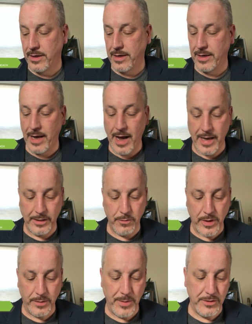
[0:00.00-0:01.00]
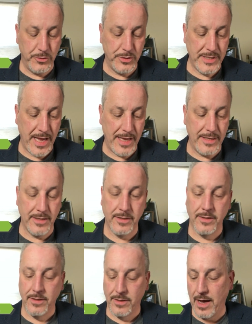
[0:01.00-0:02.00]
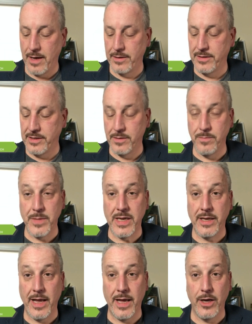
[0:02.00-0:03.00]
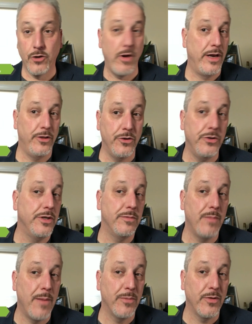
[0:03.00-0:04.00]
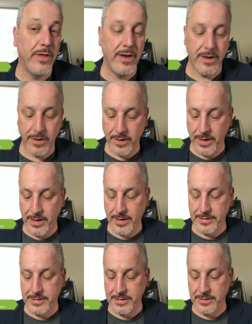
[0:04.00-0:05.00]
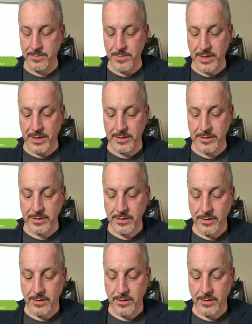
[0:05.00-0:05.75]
I highly recommend you attend. I did meet a credit union member there, and I didn't